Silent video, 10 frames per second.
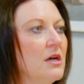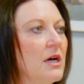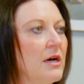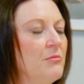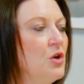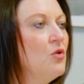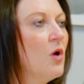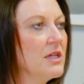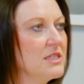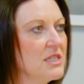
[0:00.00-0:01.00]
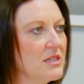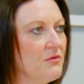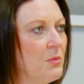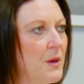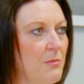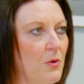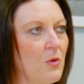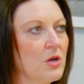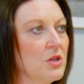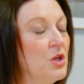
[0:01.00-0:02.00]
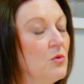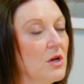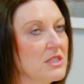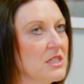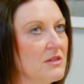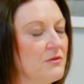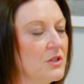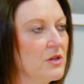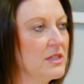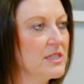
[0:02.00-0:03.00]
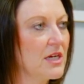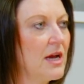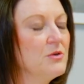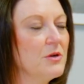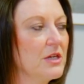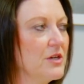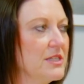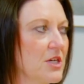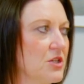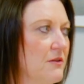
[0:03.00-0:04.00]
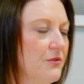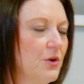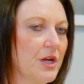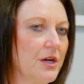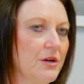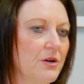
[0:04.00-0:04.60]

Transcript: nuances of the paperwork, the nuances of a transaction. I'm doing a transaction in Florida.